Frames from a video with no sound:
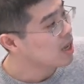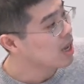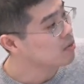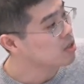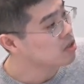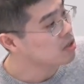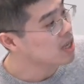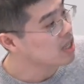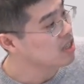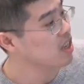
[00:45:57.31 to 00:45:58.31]
And we show
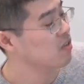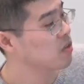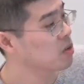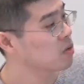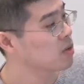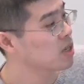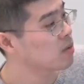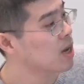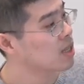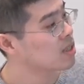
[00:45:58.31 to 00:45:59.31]
that if you really
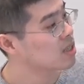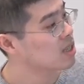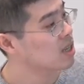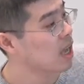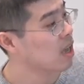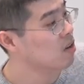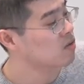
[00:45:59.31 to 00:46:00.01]
want the n over